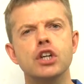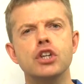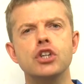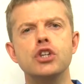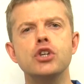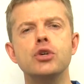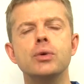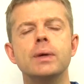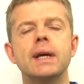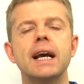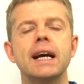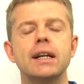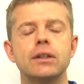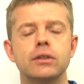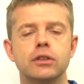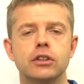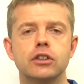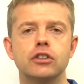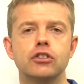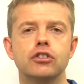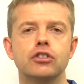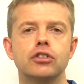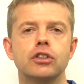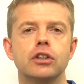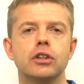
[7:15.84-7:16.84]
You cannot
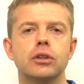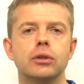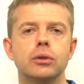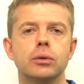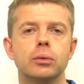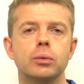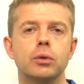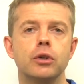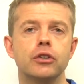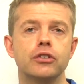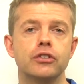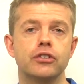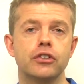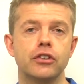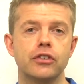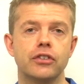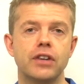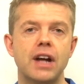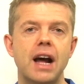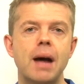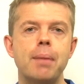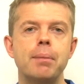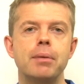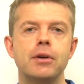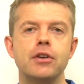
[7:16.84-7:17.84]
control what's just
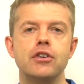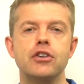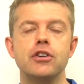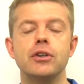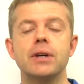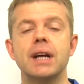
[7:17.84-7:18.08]
happened.